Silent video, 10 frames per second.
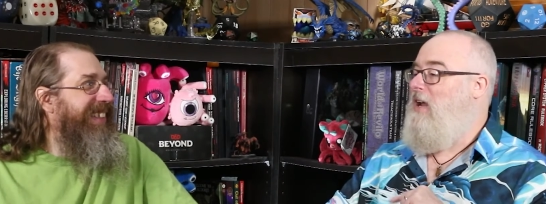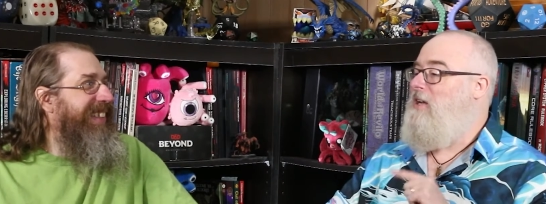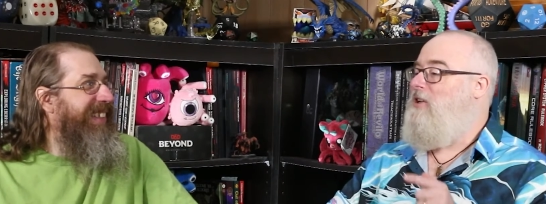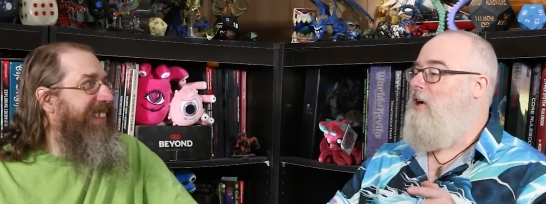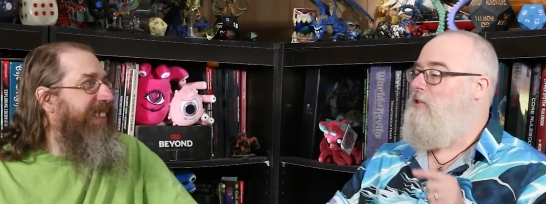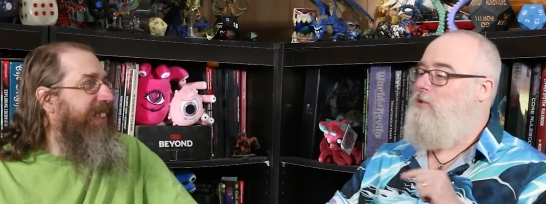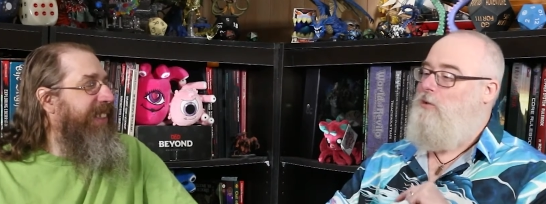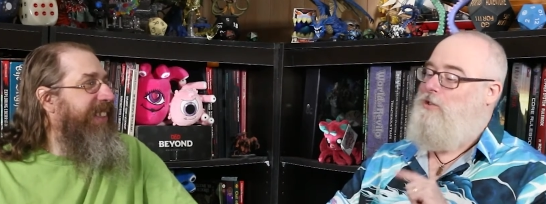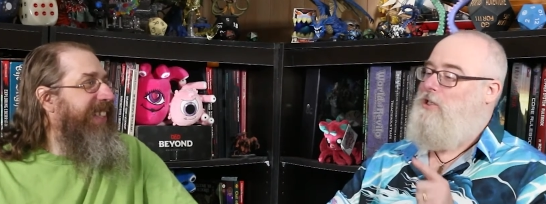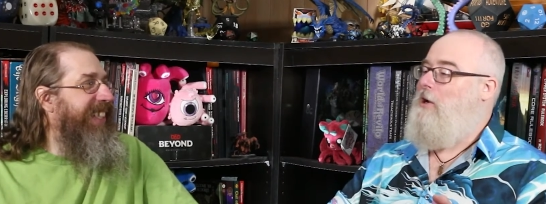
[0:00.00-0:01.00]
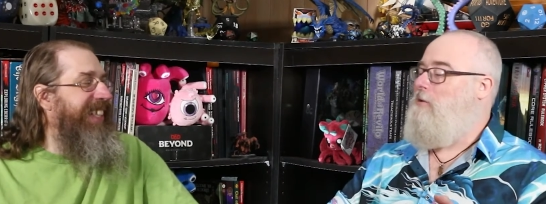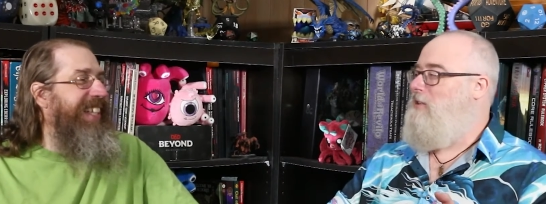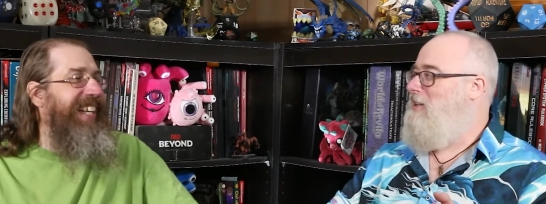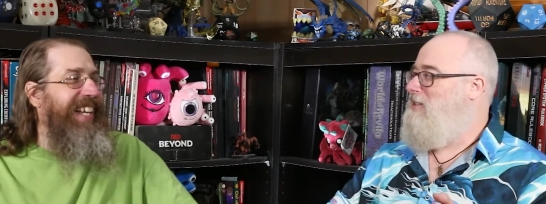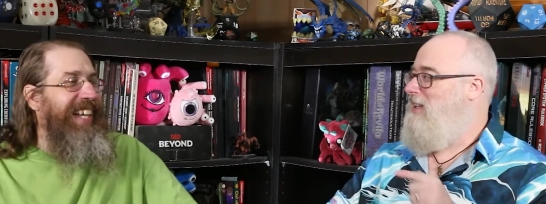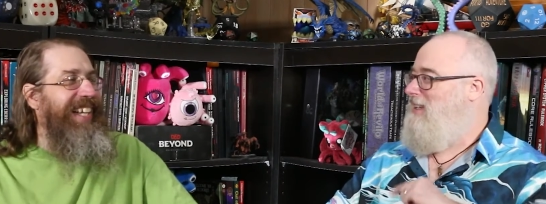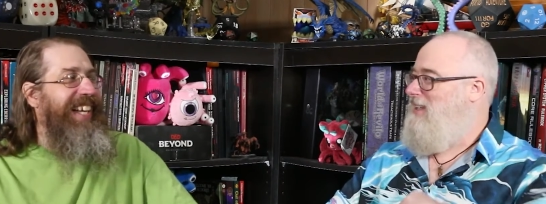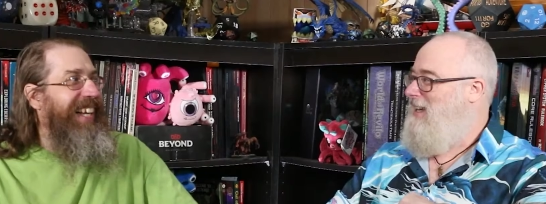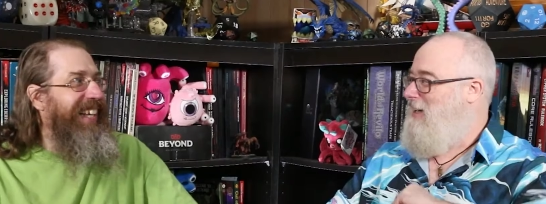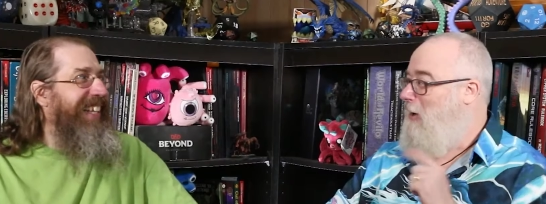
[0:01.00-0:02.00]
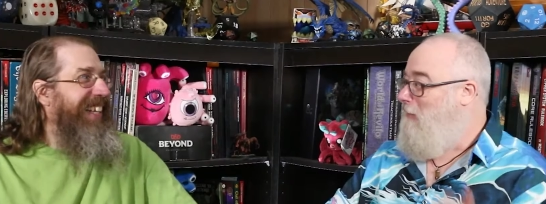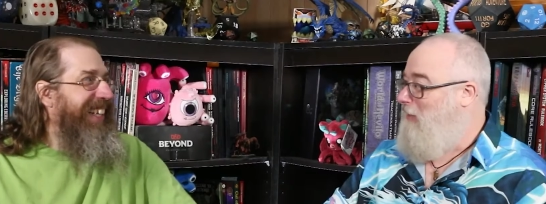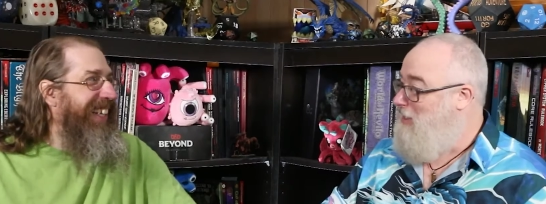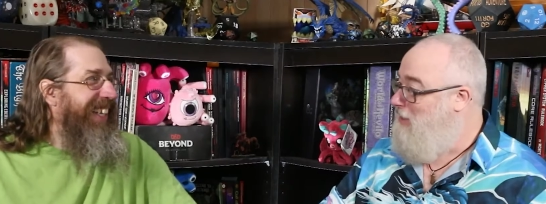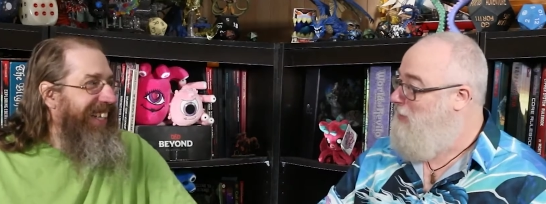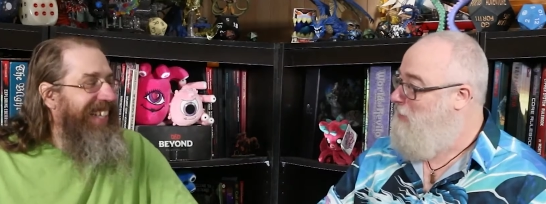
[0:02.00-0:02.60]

Speaker 1: Fey Touched or Shadow Touched to, to get an offensive